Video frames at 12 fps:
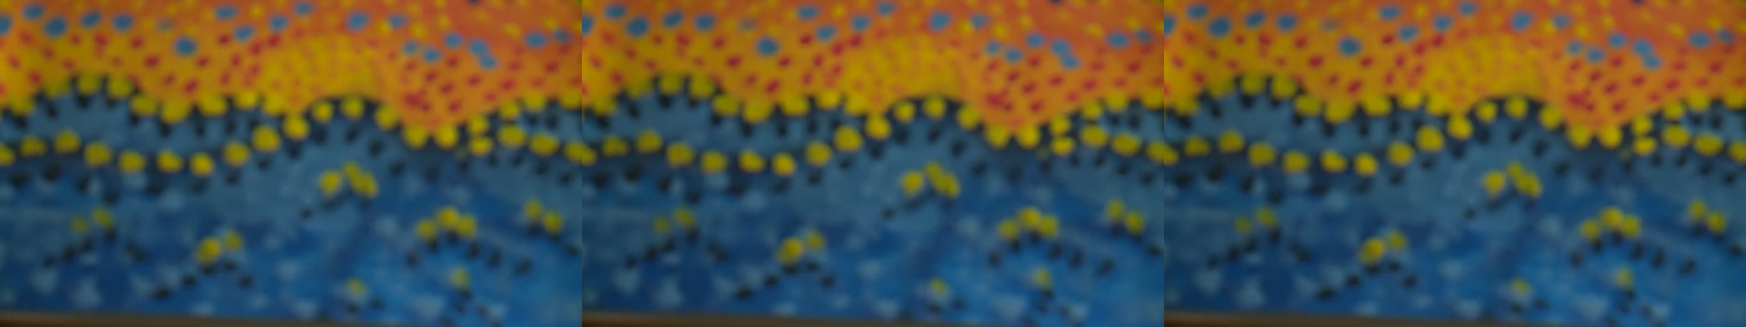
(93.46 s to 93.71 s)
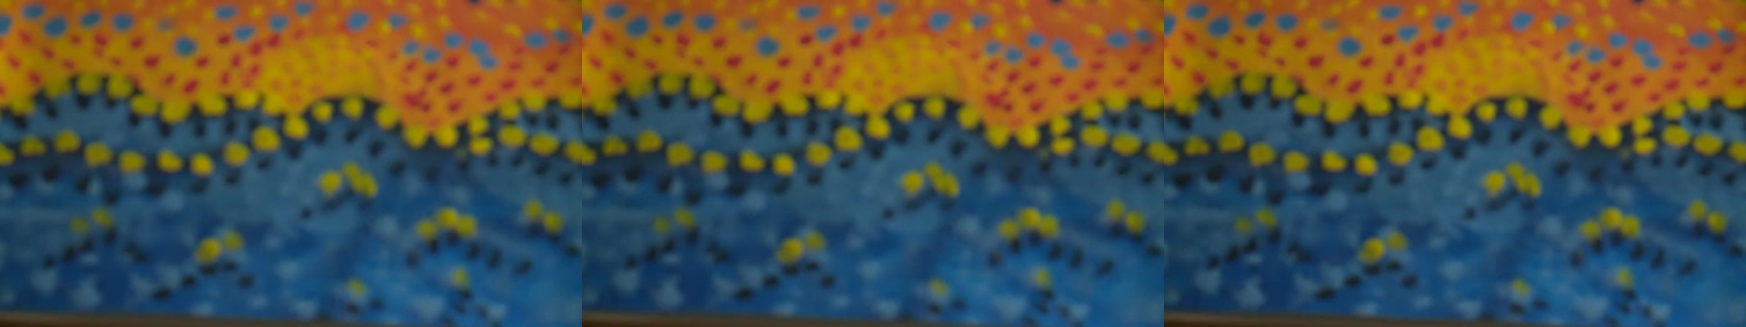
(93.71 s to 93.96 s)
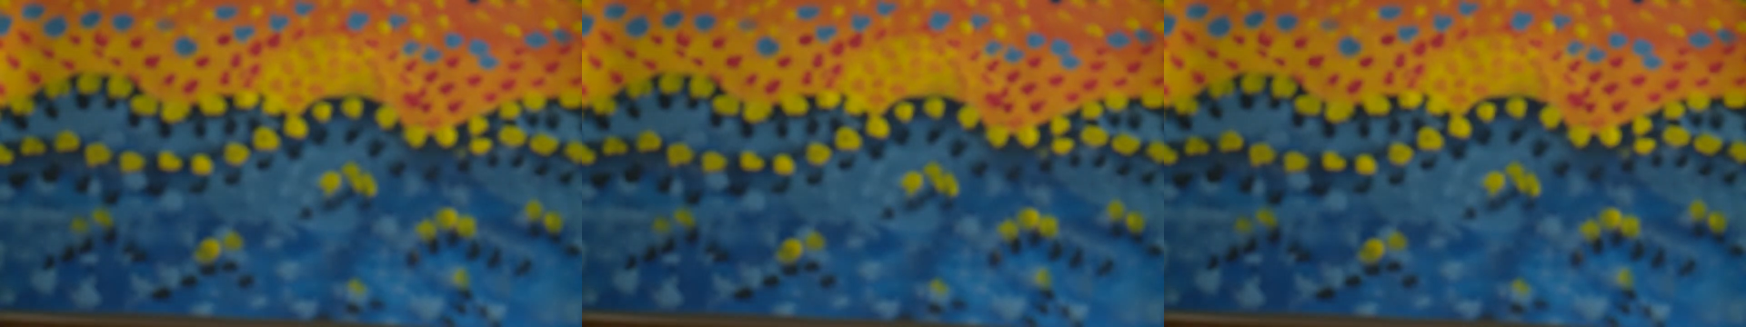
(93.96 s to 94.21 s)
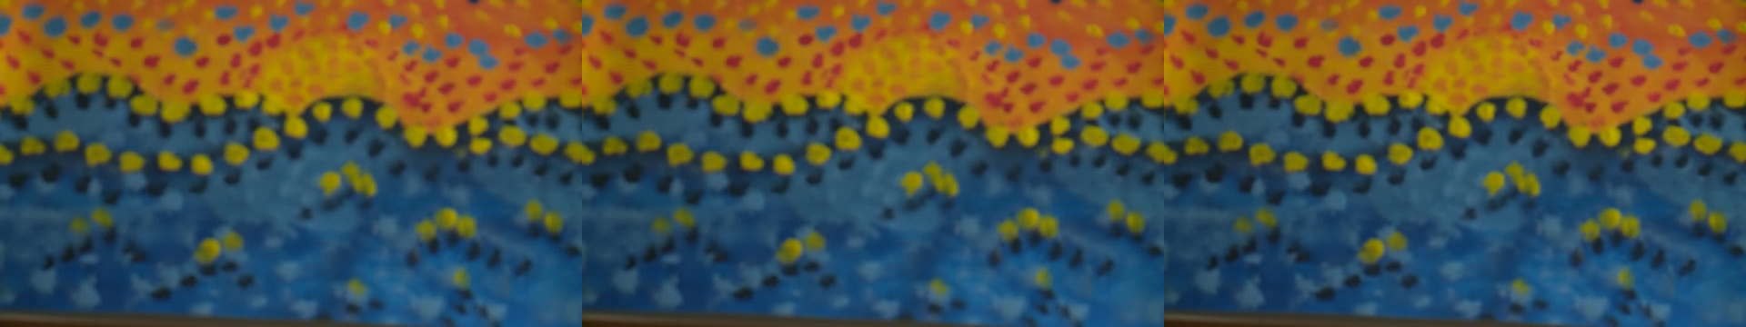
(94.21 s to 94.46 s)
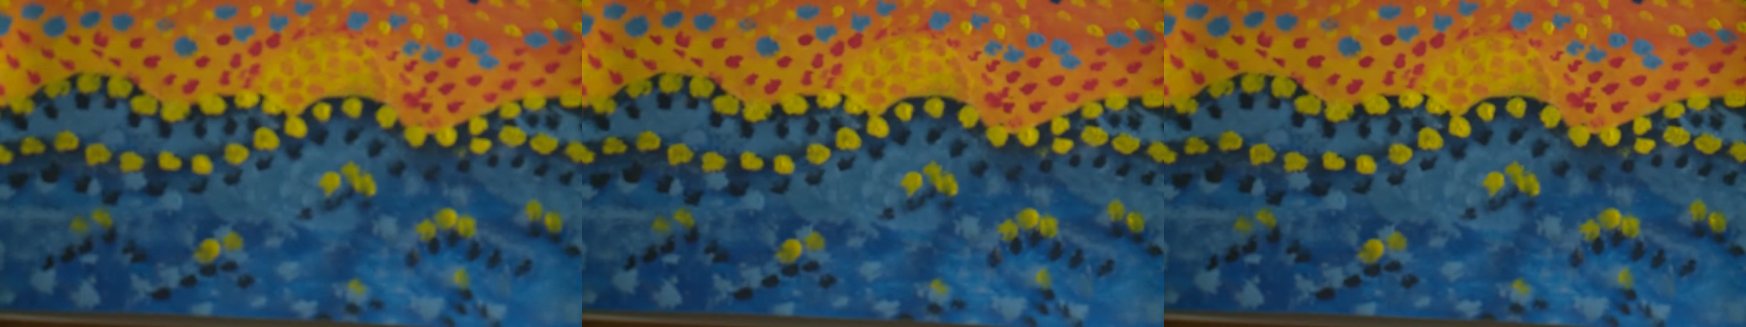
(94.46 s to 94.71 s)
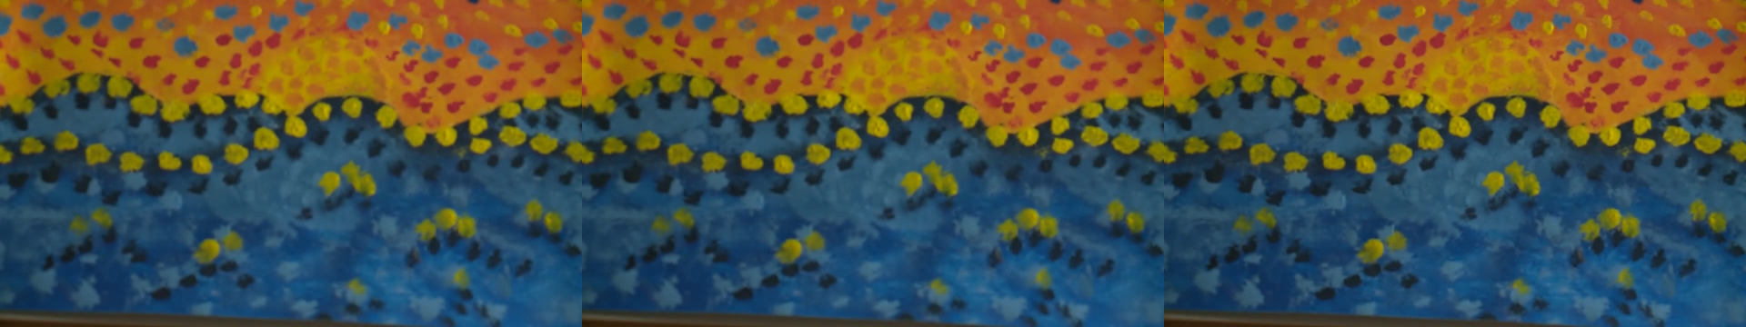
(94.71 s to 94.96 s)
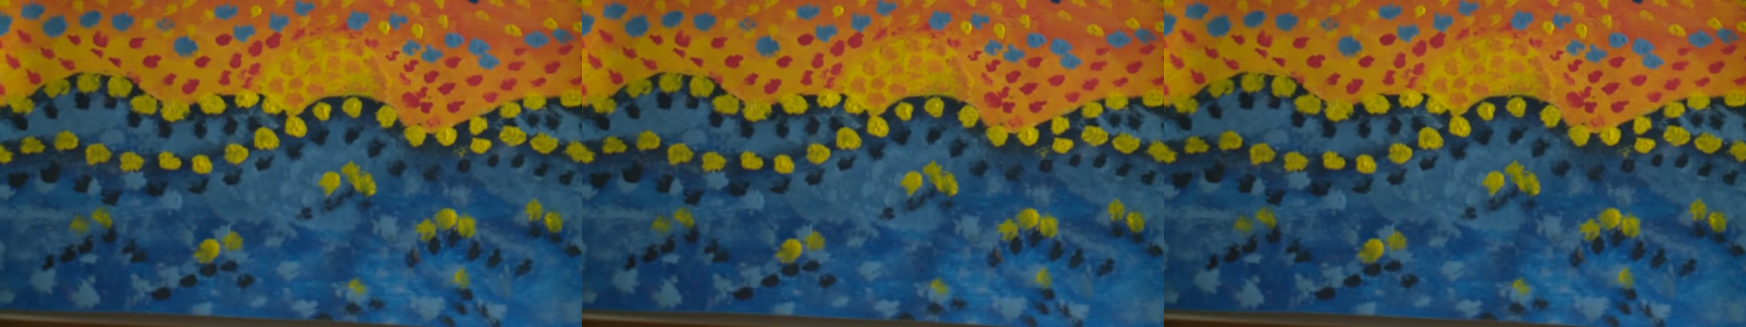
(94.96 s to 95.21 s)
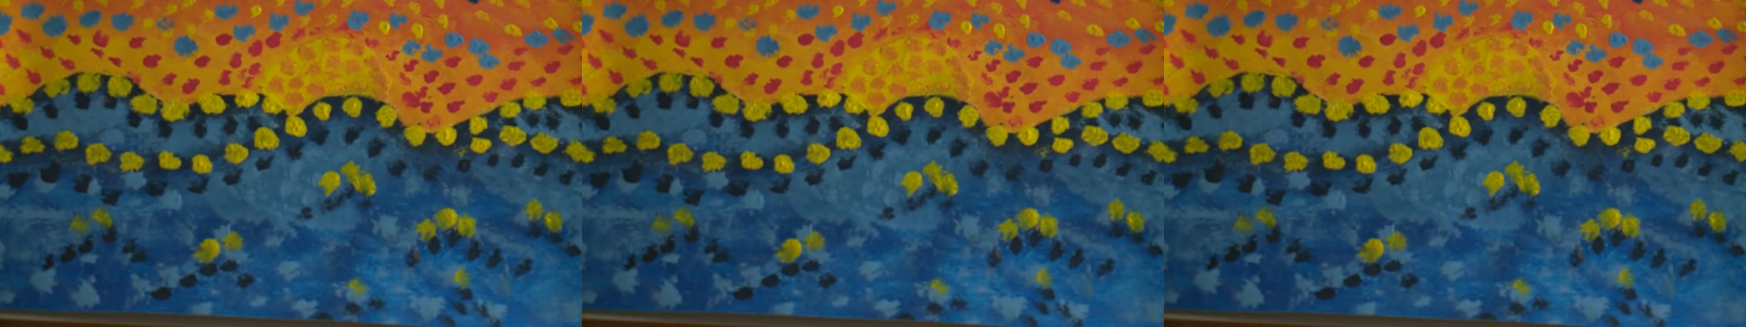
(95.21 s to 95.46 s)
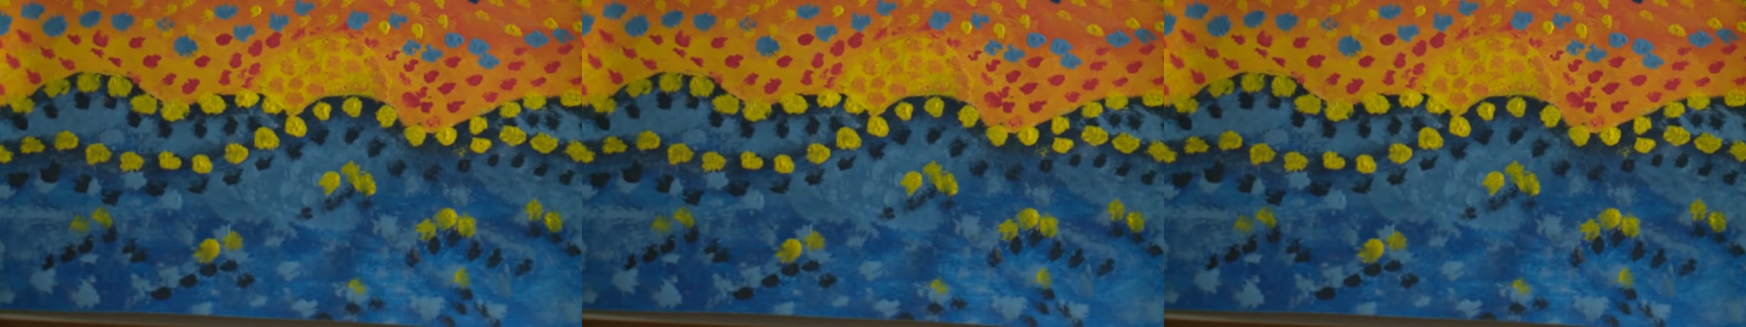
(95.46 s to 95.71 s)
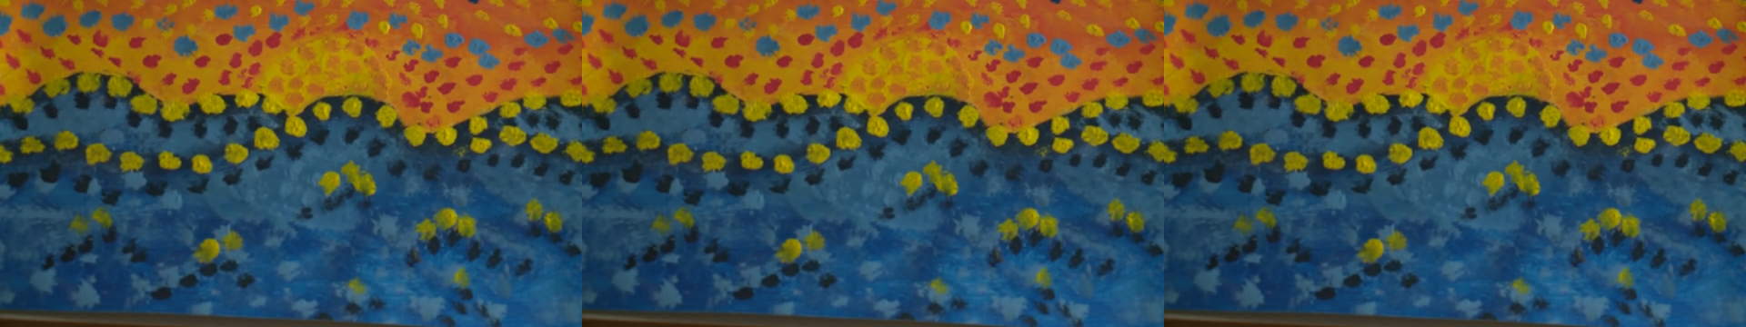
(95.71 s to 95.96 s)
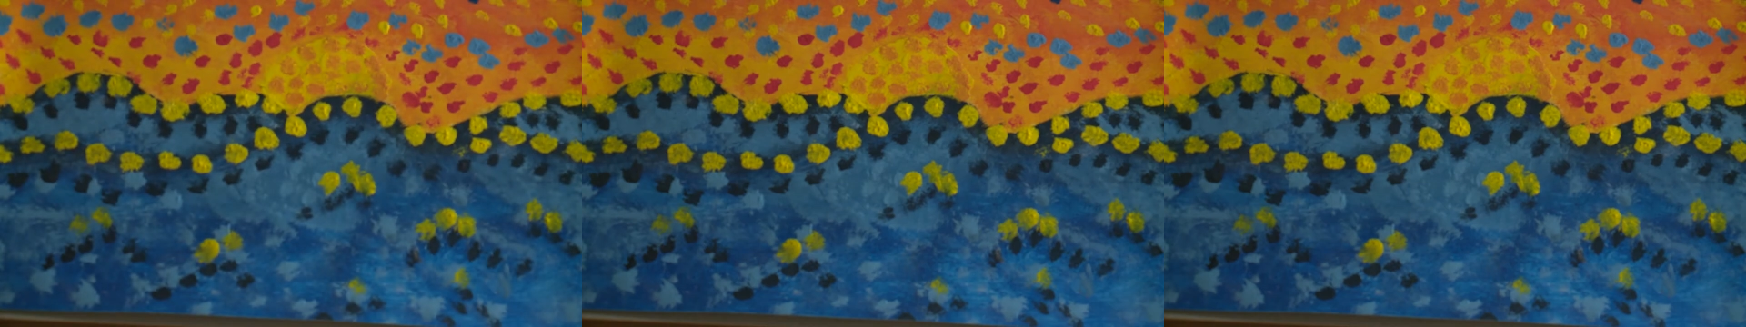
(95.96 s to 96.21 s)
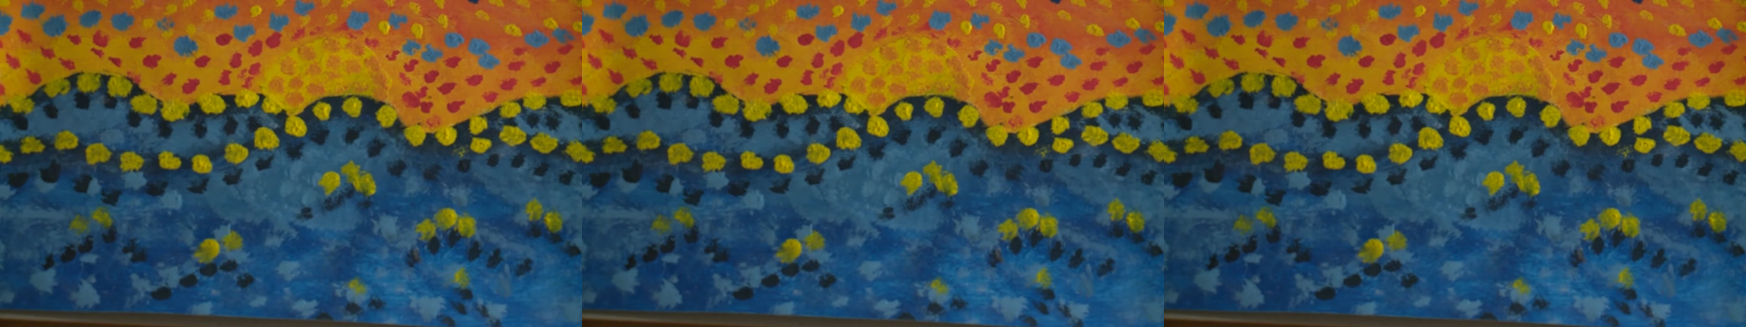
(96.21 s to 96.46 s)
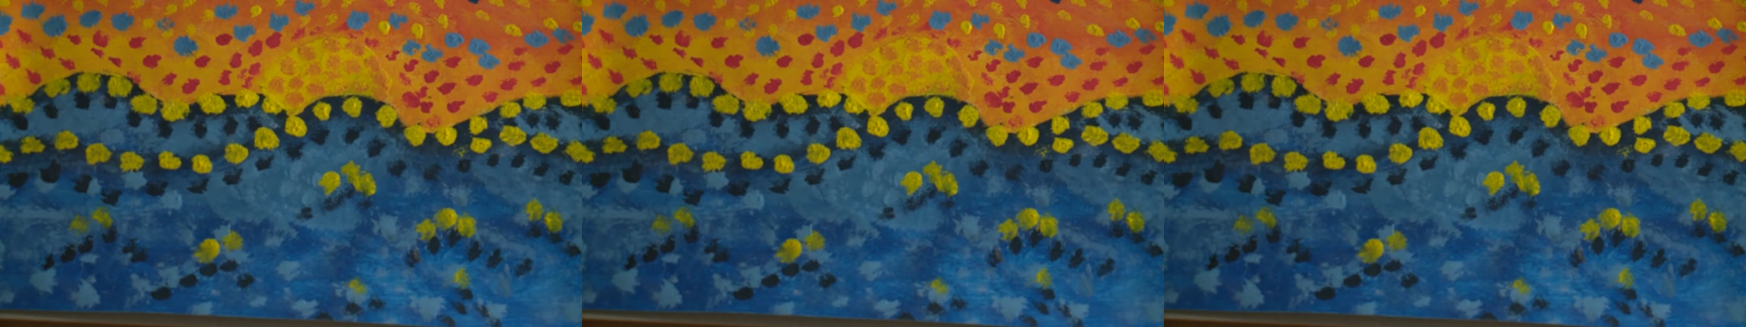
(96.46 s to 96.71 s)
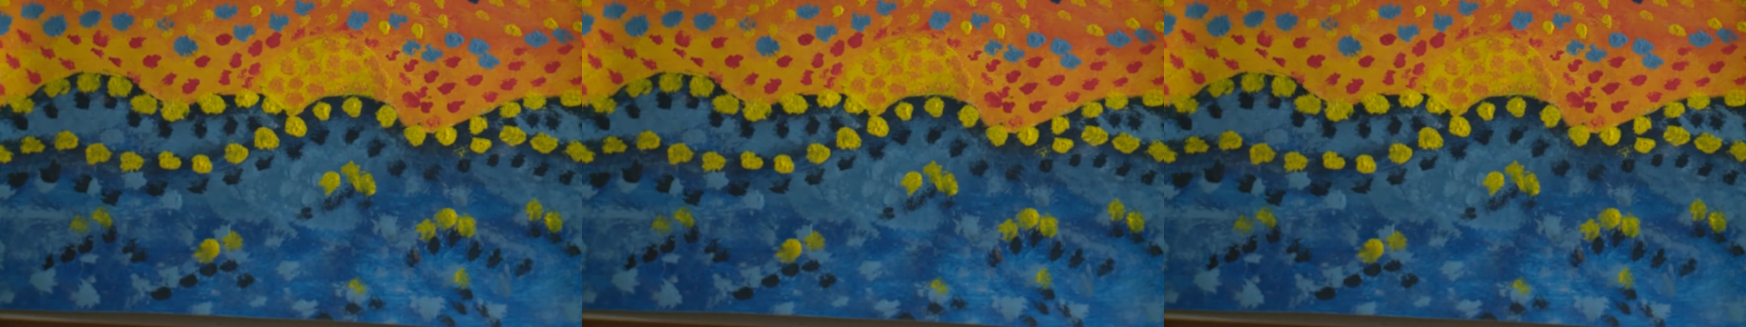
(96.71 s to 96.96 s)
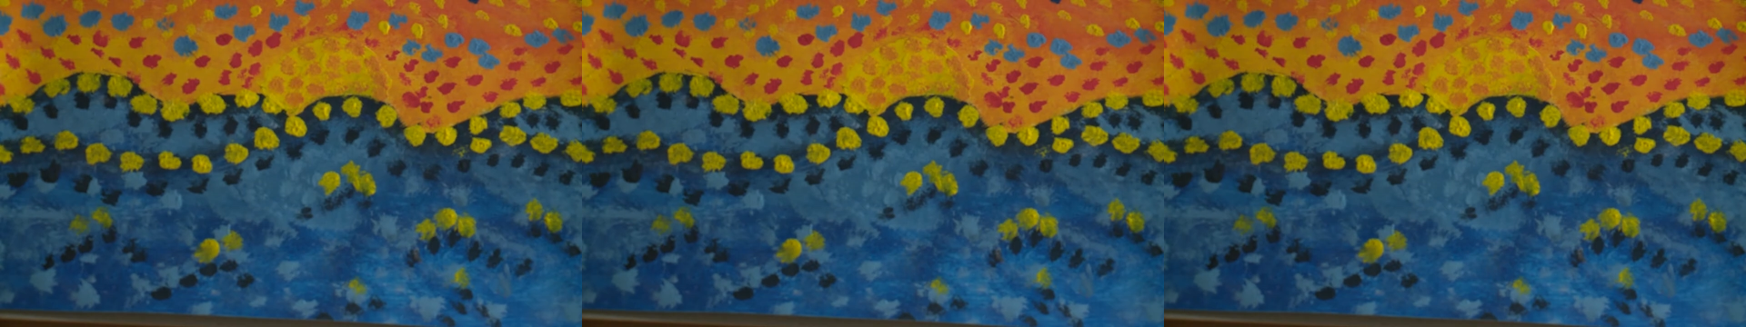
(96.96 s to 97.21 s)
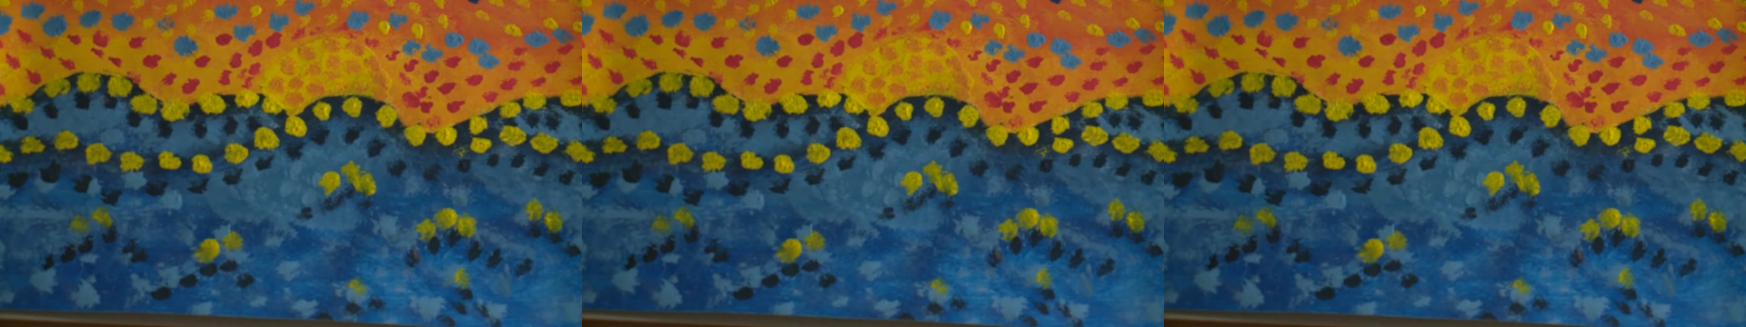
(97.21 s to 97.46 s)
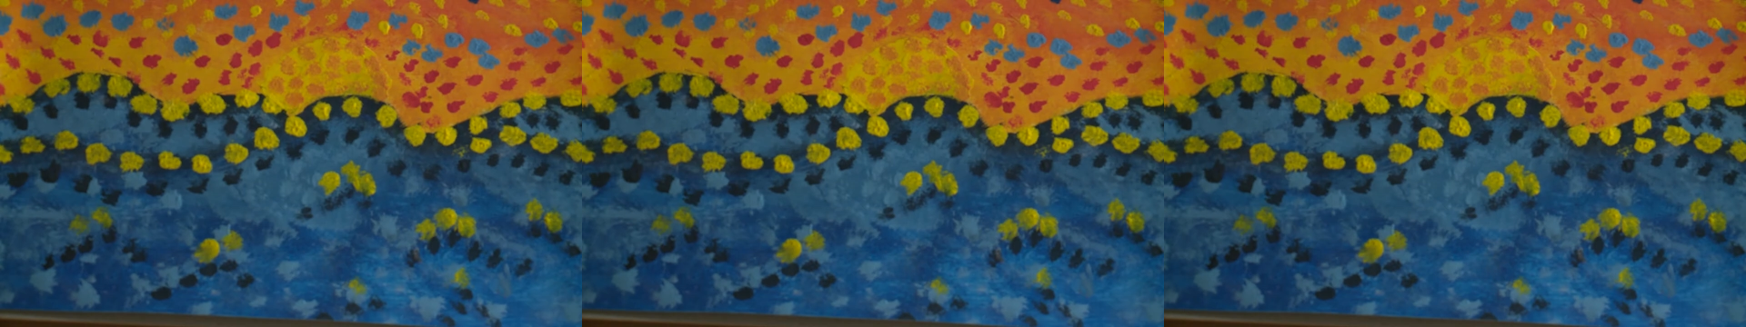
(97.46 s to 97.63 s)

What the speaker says: Nobody's mouth can be seen.